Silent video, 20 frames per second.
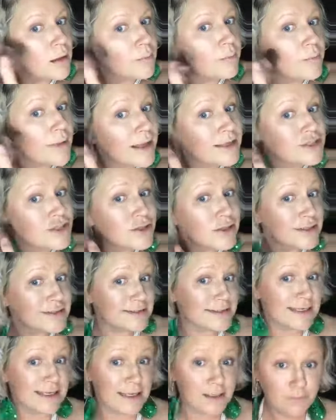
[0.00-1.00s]
As you can
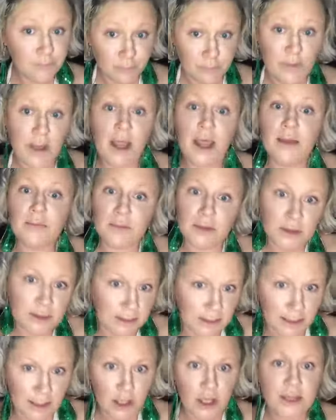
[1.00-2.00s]
see, I'm
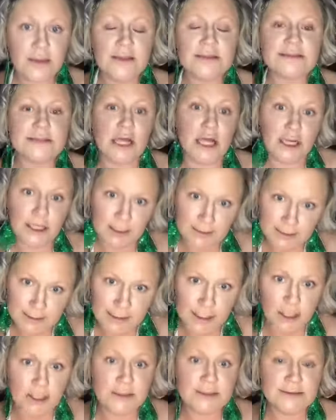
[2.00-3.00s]
layering this on and
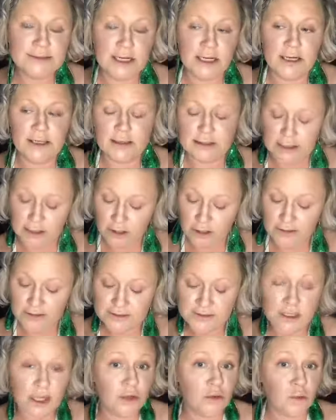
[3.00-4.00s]
layering this on and layering
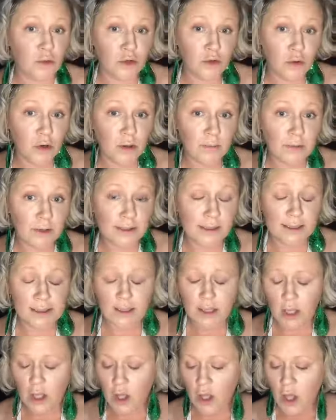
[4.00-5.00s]
this on. We're normally,
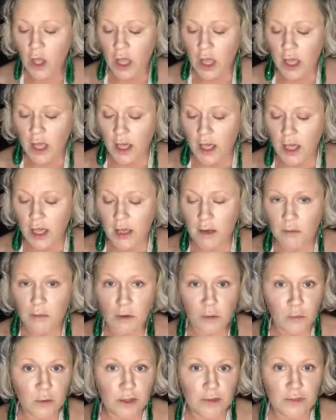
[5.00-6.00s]

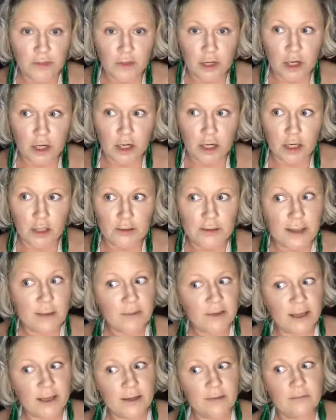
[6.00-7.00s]
with our
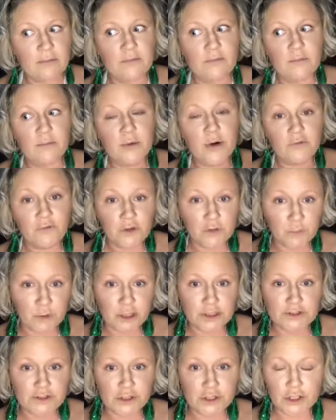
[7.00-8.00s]
LimeLight Perfect
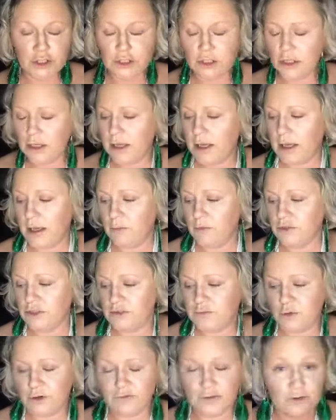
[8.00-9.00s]
Bronzer, which is
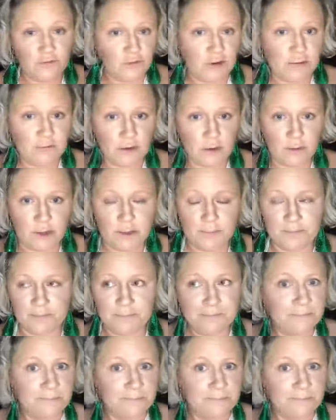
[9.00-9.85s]
perfect for everyone,